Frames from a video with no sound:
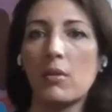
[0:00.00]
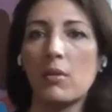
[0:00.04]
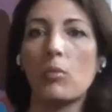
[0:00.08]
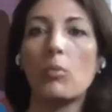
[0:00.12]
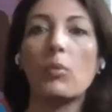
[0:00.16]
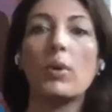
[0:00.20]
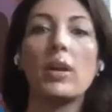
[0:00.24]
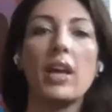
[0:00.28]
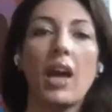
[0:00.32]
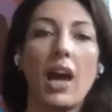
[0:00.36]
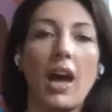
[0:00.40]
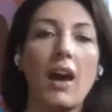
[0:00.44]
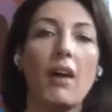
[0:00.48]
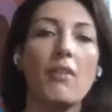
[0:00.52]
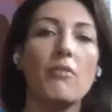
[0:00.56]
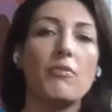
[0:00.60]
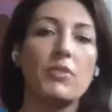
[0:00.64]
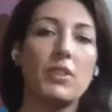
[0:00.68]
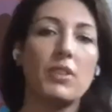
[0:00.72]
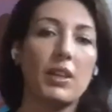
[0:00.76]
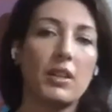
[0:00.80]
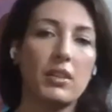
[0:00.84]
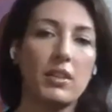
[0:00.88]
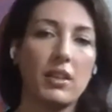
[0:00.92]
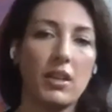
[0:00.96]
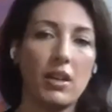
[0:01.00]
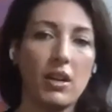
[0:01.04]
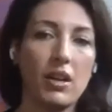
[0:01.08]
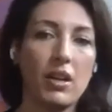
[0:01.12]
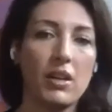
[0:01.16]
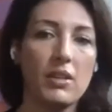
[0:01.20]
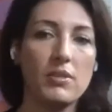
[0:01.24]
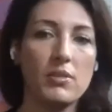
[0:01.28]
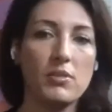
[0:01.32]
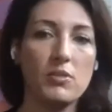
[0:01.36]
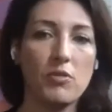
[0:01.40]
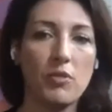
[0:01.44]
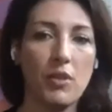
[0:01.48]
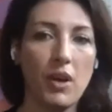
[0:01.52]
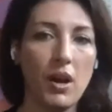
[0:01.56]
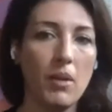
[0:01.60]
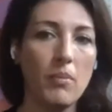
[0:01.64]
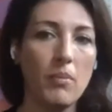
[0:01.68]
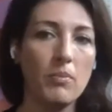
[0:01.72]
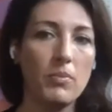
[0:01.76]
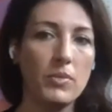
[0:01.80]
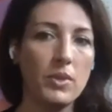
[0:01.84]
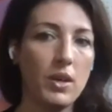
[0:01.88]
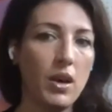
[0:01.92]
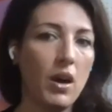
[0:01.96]
we have the clearance
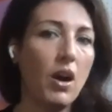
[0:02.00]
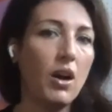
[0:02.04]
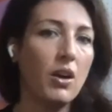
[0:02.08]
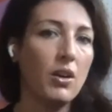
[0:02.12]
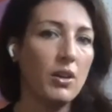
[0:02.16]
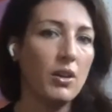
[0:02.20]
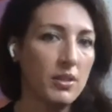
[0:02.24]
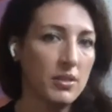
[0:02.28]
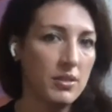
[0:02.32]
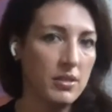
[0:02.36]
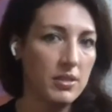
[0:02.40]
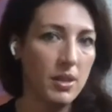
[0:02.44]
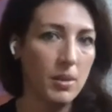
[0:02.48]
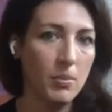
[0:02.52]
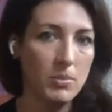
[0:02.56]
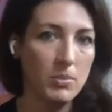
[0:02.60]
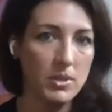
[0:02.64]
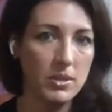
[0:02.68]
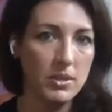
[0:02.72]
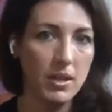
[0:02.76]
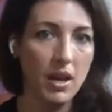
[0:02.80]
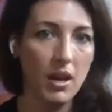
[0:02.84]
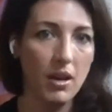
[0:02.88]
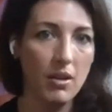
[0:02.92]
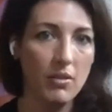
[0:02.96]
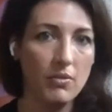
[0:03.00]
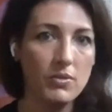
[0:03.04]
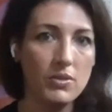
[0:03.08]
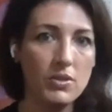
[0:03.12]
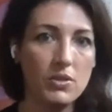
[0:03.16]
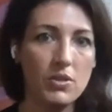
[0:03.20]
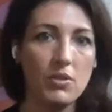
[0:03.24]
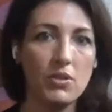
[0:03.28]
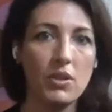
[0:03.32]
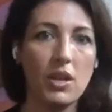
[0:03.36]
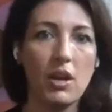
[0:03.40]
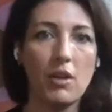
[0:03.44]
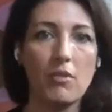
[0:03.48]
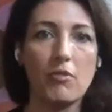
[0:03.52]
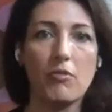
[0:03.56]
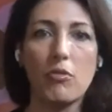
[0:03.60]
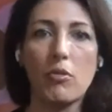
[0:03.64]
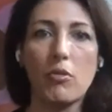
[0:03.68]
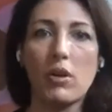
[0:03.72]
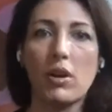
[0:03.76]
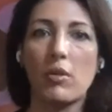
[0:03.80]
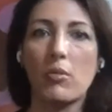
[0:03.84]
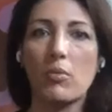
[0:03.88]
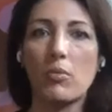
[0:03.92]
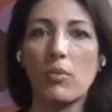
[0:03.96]
from the artists themselves. So
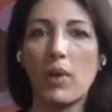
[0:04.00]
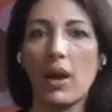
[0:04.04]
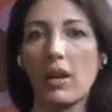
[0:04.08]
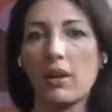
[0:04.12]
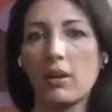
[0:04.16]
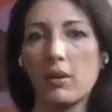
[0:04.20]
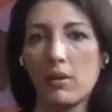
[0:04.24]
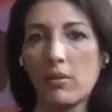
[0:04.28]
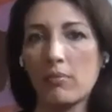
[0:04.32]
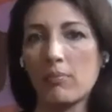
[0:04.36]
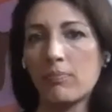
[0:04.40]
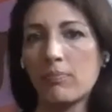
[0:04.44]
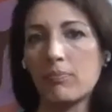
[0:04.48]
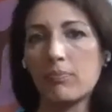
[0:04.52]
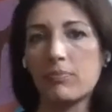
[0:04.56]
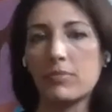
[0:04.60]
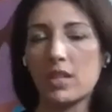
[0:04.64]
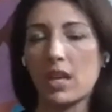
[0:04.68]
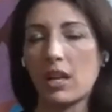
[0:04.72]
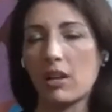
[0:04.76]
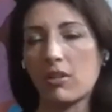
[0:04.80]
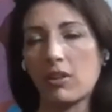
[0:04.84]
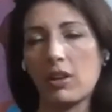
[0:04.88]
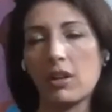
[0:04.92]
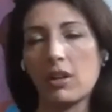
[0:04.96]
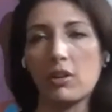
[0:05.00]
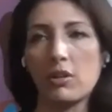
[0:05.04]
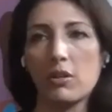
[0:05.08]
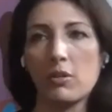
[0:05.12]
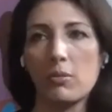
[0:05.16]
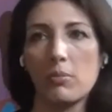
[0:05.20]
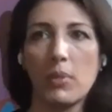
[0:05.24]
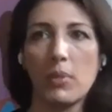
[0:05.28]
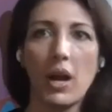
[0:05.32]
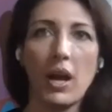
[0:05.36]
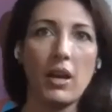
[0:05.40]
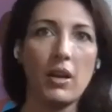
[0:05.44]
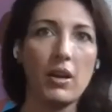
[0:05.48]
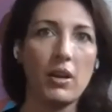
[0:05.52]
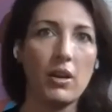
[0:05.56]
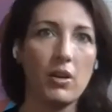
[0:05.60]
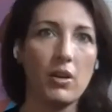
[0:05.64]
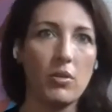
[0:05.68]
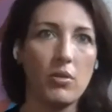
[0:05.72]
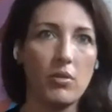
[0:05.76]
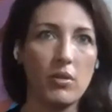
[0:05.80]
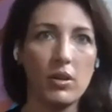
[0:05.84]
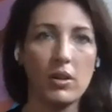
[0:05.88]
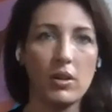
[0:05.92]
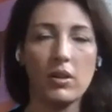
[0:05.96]
therefore, when a decorator, buyer,
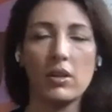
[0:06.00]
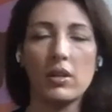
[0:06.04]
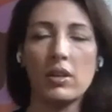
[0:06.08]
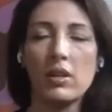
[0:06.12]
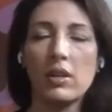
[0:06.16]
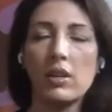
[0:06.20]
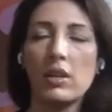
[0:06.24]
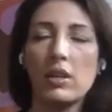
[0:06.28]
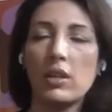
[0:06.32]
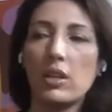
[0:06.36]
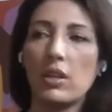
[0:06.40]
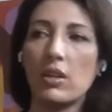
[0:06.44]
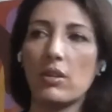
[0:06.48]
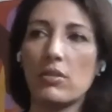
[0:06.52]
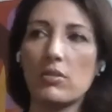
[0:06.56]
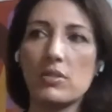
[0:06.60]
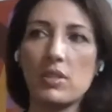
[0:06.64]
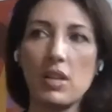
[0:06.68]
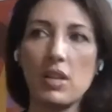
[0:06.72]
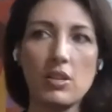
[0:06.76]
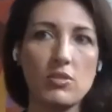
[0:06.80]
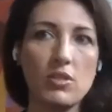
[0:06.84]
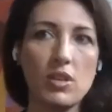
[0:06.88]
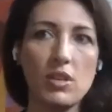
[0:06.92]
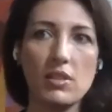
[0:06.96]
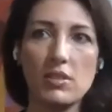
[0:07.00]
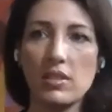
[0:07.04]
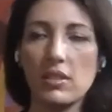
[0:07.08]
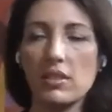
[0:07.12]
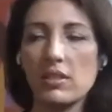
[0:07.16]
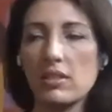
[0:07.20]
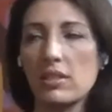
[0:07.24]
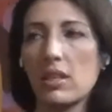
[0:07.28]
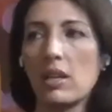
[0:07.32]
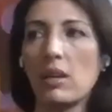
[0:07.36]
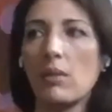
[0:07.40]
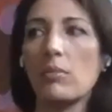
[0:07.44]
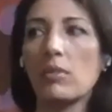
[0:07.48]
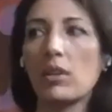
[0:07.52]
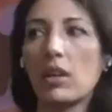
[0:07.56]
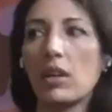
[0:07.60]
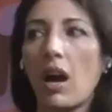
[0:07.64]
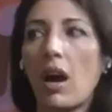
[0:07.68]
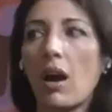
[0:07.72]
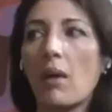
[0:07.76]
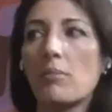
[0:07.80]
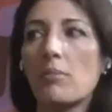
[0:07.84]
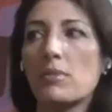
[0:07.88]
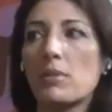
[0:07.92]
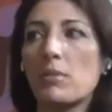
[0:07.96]
or set dressing team
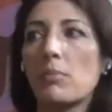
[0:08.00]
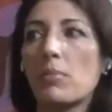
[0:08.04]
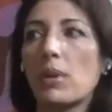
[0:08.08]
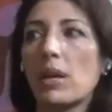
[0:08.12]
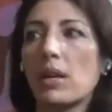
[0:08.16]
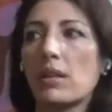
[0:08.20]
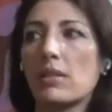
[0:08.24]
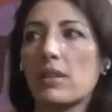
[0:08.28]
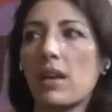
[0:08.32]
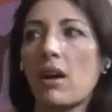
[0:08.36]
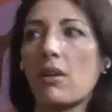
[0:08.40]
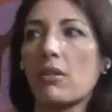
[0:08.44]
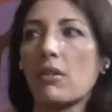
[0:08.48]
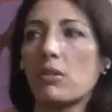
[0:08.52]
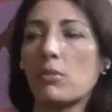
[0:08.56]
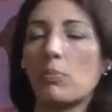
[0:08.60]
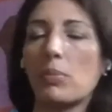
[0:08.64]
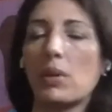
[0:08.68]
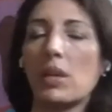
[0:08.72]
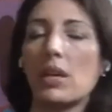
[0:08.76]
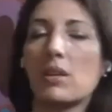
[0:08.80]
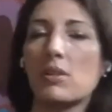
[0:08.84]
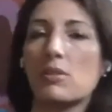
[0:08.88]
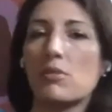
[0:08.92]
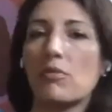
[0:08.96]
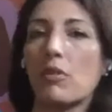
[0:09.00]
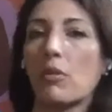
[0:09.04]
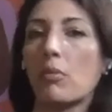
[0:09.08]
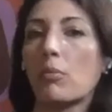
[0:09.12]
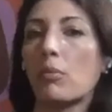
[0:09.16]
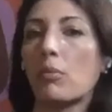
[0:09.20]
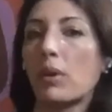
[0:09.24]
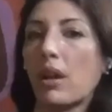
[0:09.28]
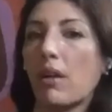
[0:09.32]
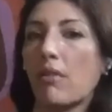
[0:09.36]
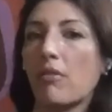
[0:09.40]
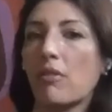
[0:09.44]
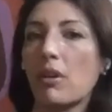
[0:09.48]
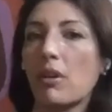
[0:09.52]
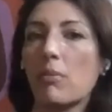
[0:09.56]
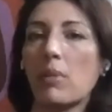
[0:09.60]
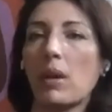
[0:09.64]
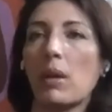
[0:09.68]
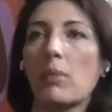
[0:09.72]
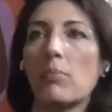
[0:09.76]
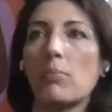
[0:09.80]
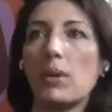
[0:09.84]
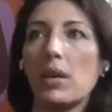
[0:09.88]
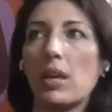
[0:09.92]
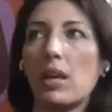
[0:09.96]
comes and picks out the piece for whatever it may
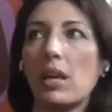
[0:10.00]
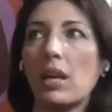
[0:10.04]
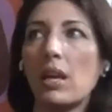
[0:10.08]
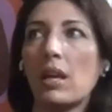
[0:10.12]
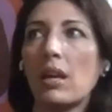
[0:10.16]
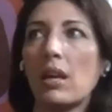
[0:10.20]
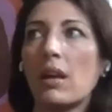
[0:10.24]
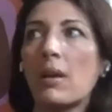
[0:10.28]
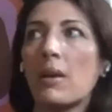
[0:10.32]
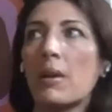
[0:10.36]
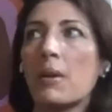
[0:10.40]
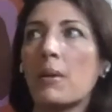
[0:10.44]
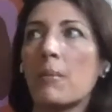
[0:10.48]
be,